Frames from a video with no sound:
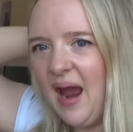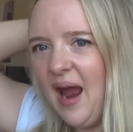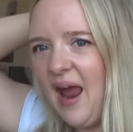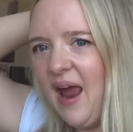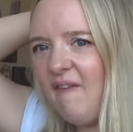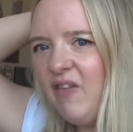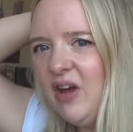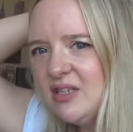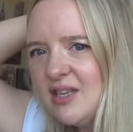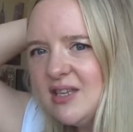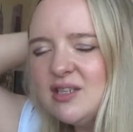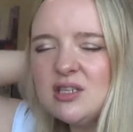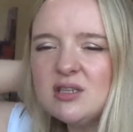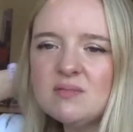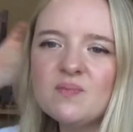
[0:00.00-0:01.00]
it feels like
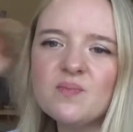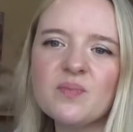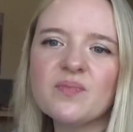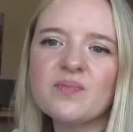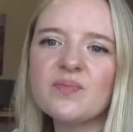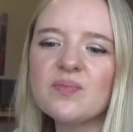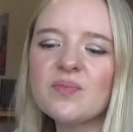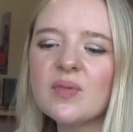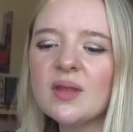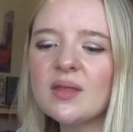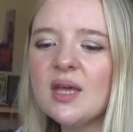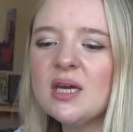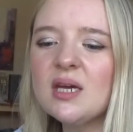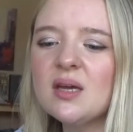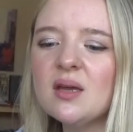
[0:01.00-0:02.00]
there's
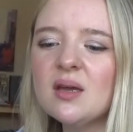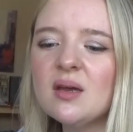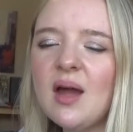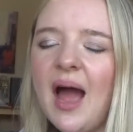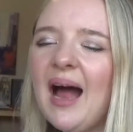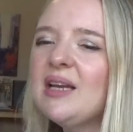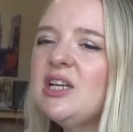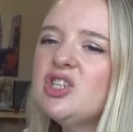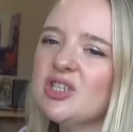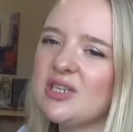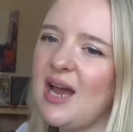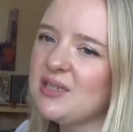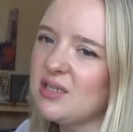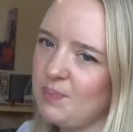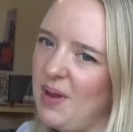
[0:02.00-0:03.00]
but Ali just
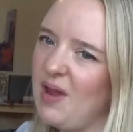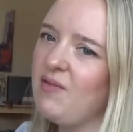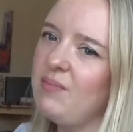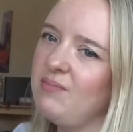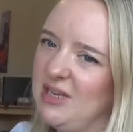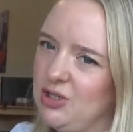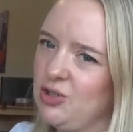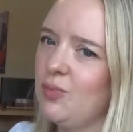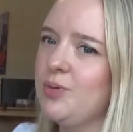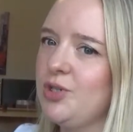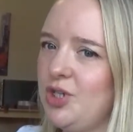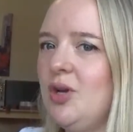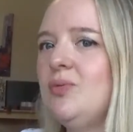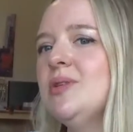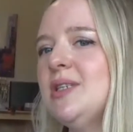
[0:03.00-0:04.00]
has a bit of a missed
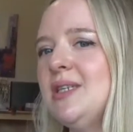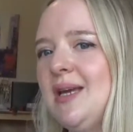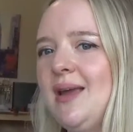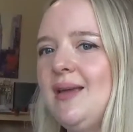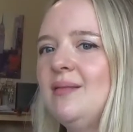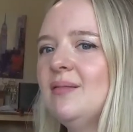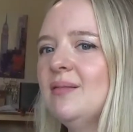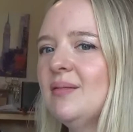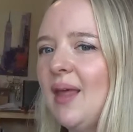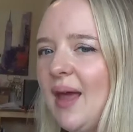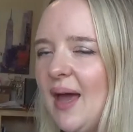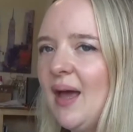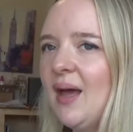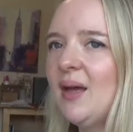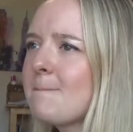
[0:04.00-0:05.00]
opportunity
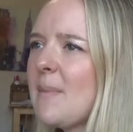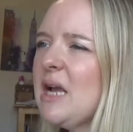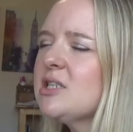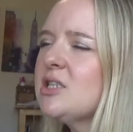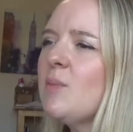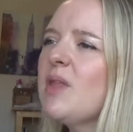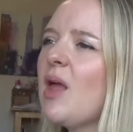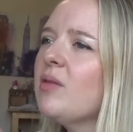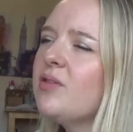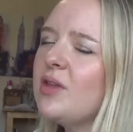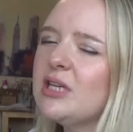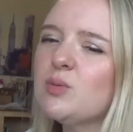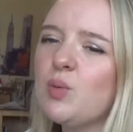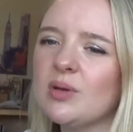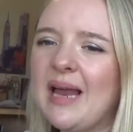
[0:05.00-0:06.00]
there some of the other
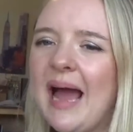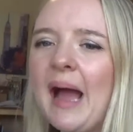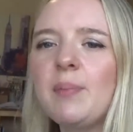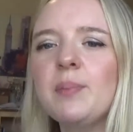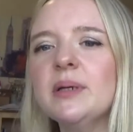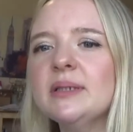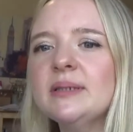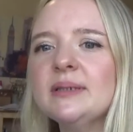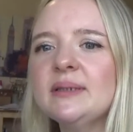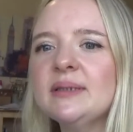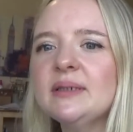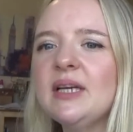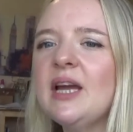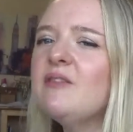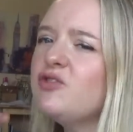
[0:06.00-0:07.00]
things wouldn't happen
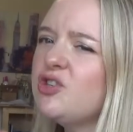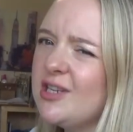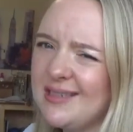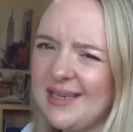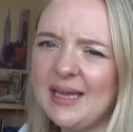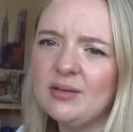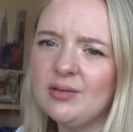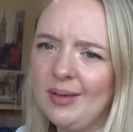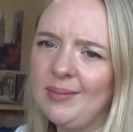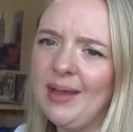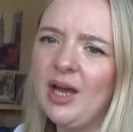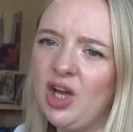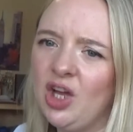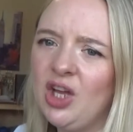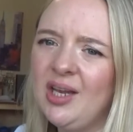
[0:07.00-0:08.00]
if she had killed him
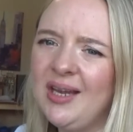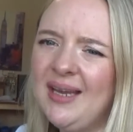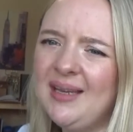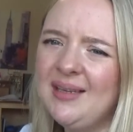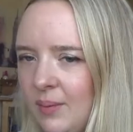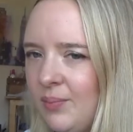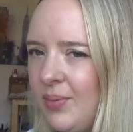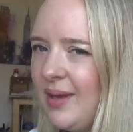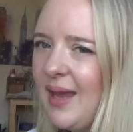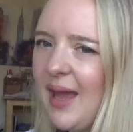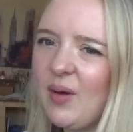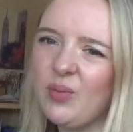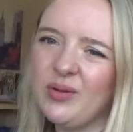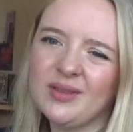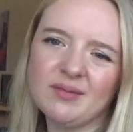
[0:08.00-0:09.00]
that early. But yeah,
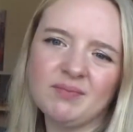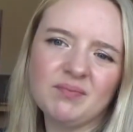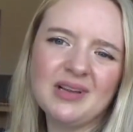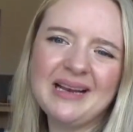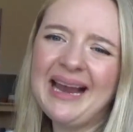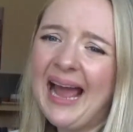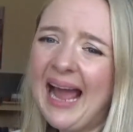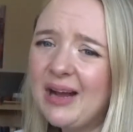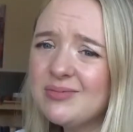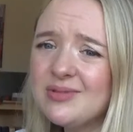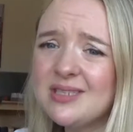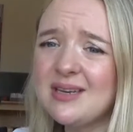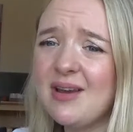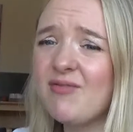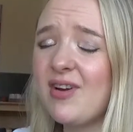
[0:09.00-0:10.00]
with the clowns
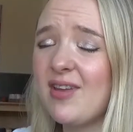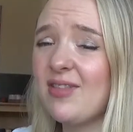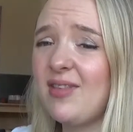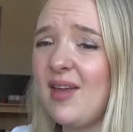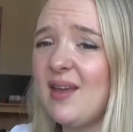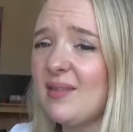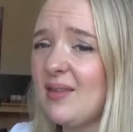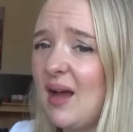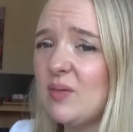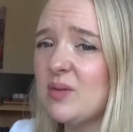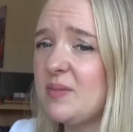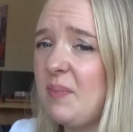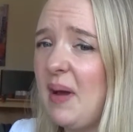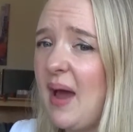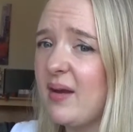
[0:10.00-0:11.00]
and everything, that was
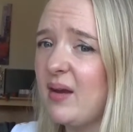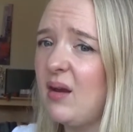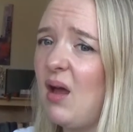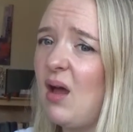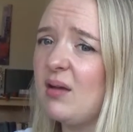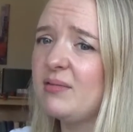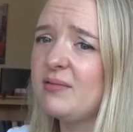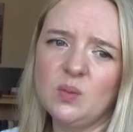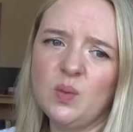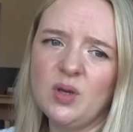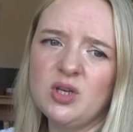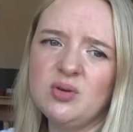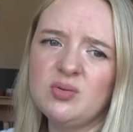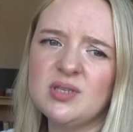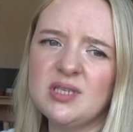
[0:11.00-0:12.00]
bad enough. When
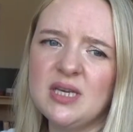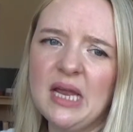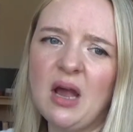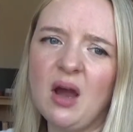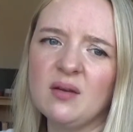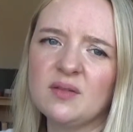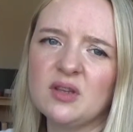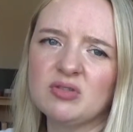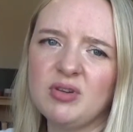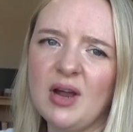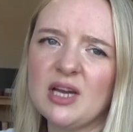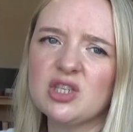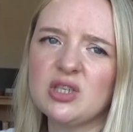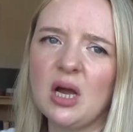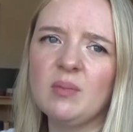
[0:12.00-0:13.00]
you see kind of the
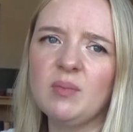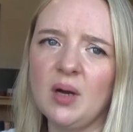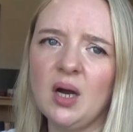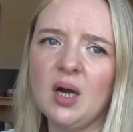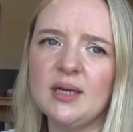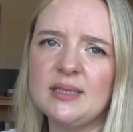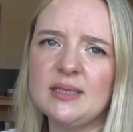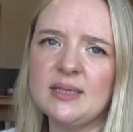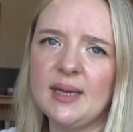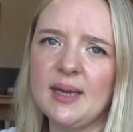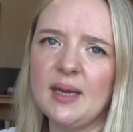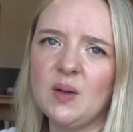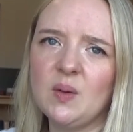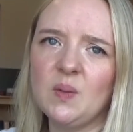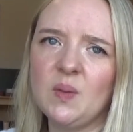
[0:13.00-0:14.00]
rationale behind
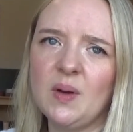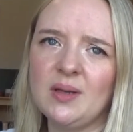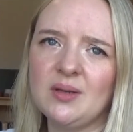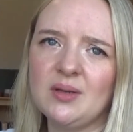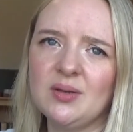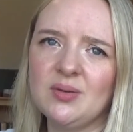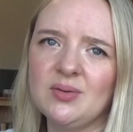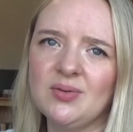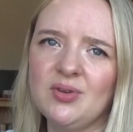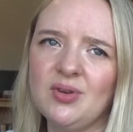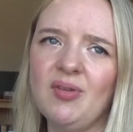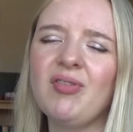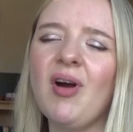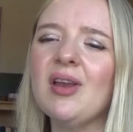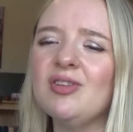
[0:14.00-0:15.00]
it, when you
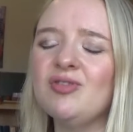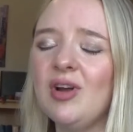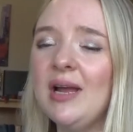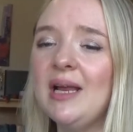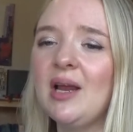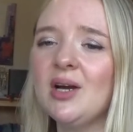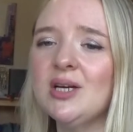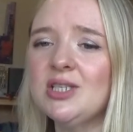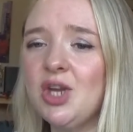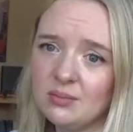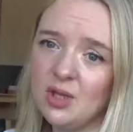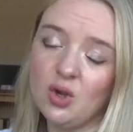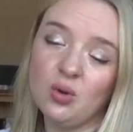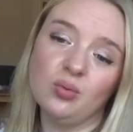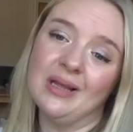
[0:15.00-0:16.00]
finally realise
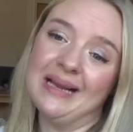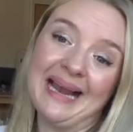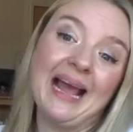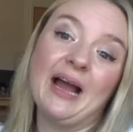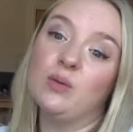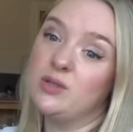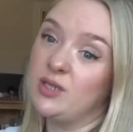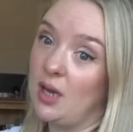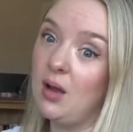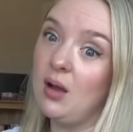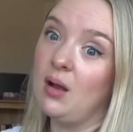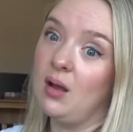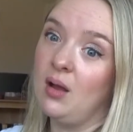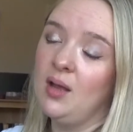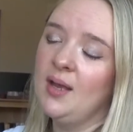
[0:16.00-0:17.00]
who the clowns
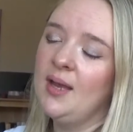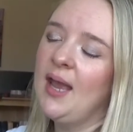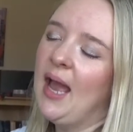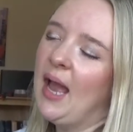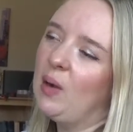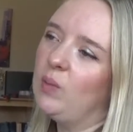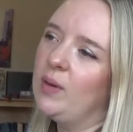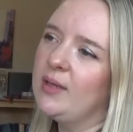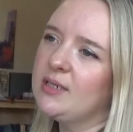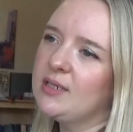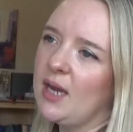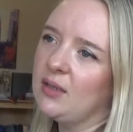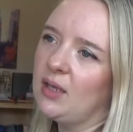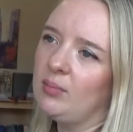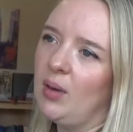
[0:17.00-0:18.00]
are, and when they
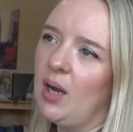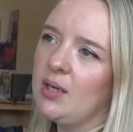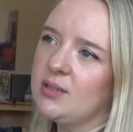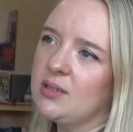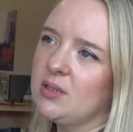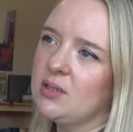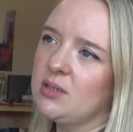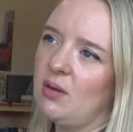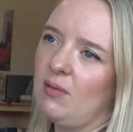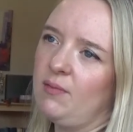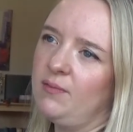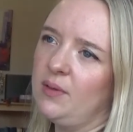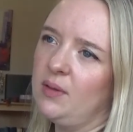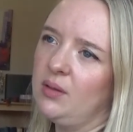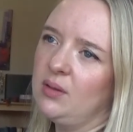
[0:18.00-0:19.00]
take their masks off,
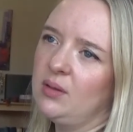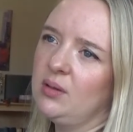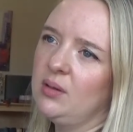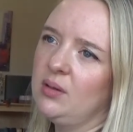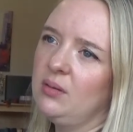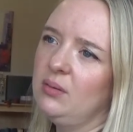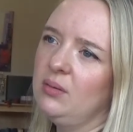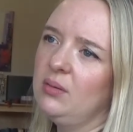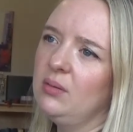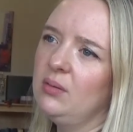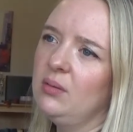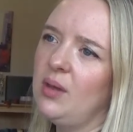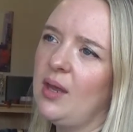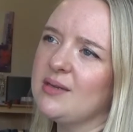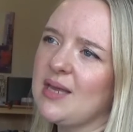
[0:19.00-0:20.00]
and
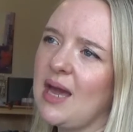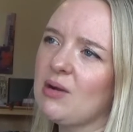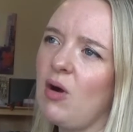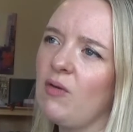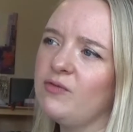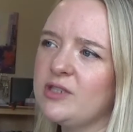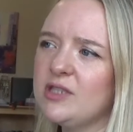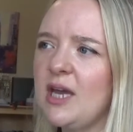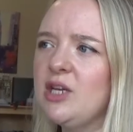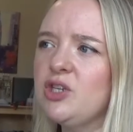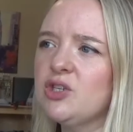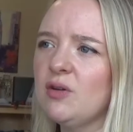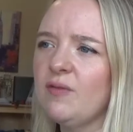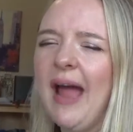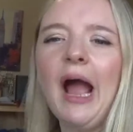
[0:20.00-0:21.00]
there's that
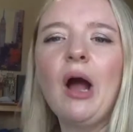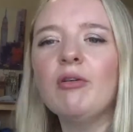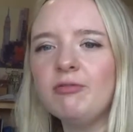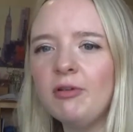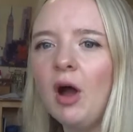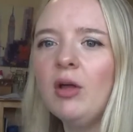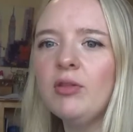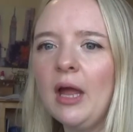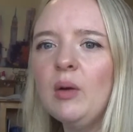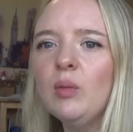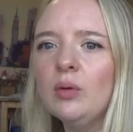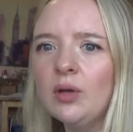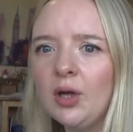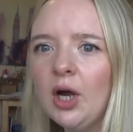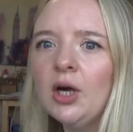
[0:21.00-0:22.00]
conversation of how far they will
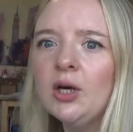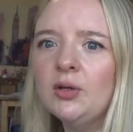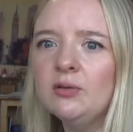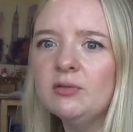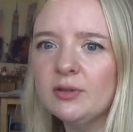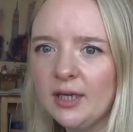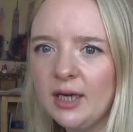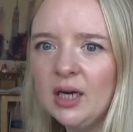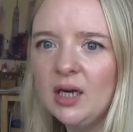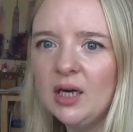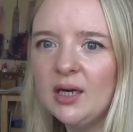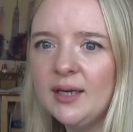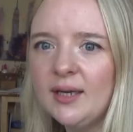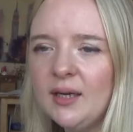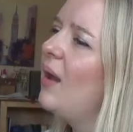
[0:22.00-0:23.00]
go for
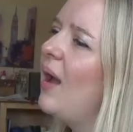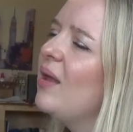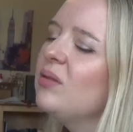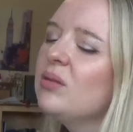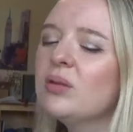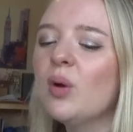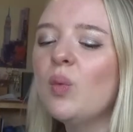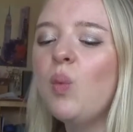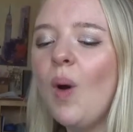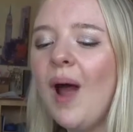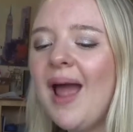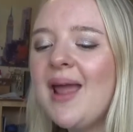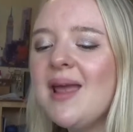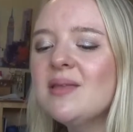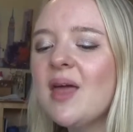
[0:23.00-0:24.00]
Kai. And the
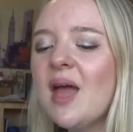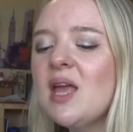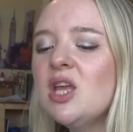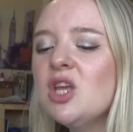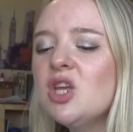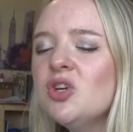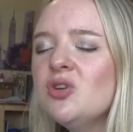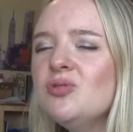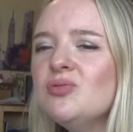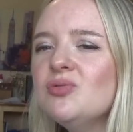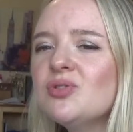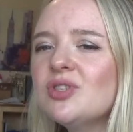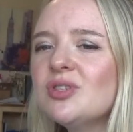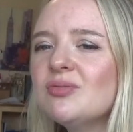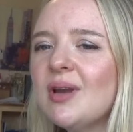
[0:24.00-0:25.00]
way they
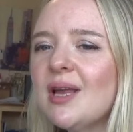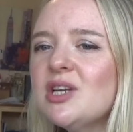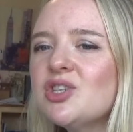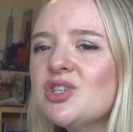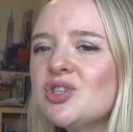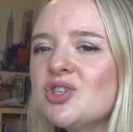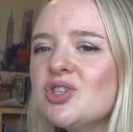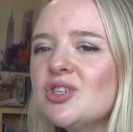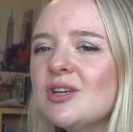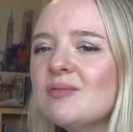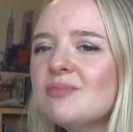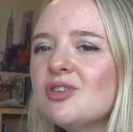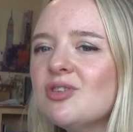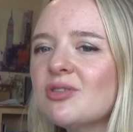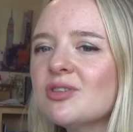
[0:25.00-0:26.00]
use the relationship
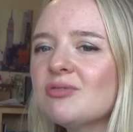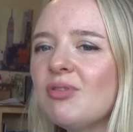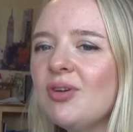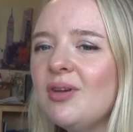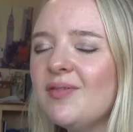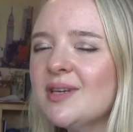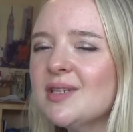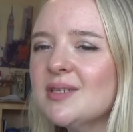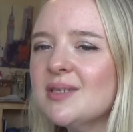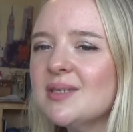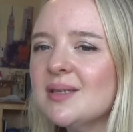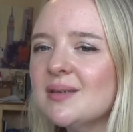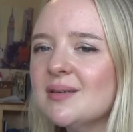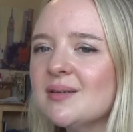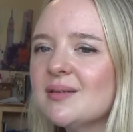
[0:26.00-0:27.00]
to Dr. Rudy
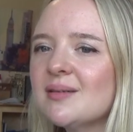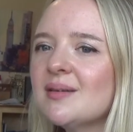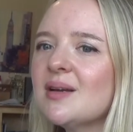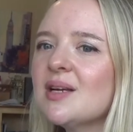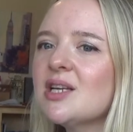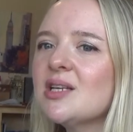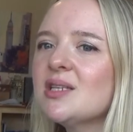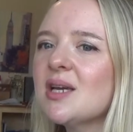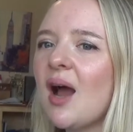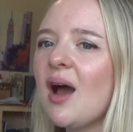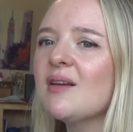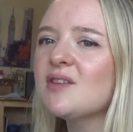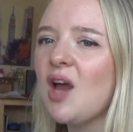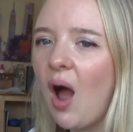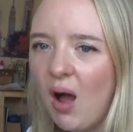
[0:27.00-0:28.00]
Vincent to kind
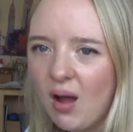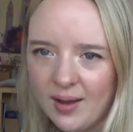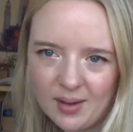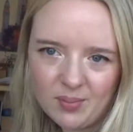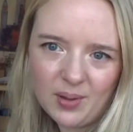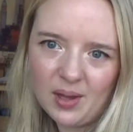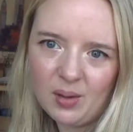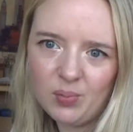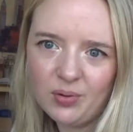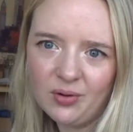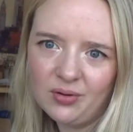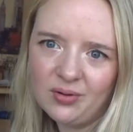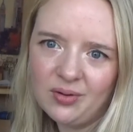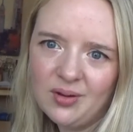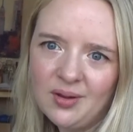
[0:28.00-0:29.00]
of target
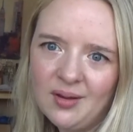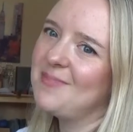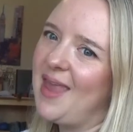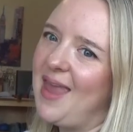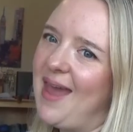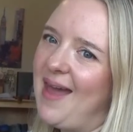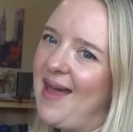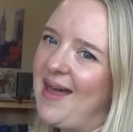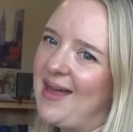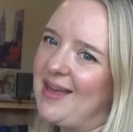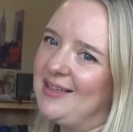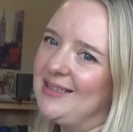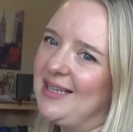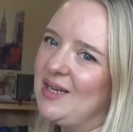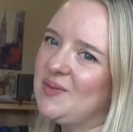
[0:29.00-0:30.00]
people, yeah,
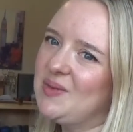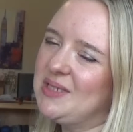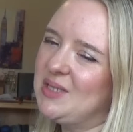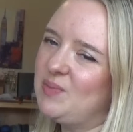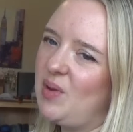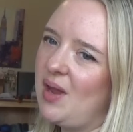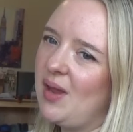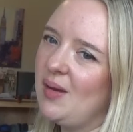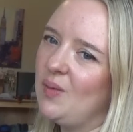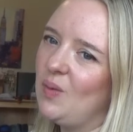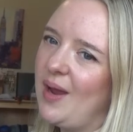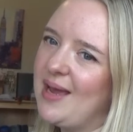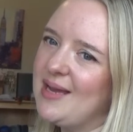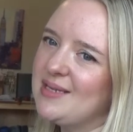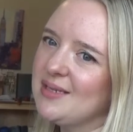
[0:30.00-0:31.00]
that one's a bit
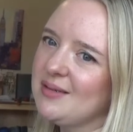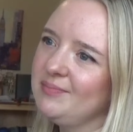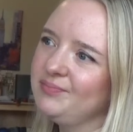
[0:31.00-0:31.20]
weird.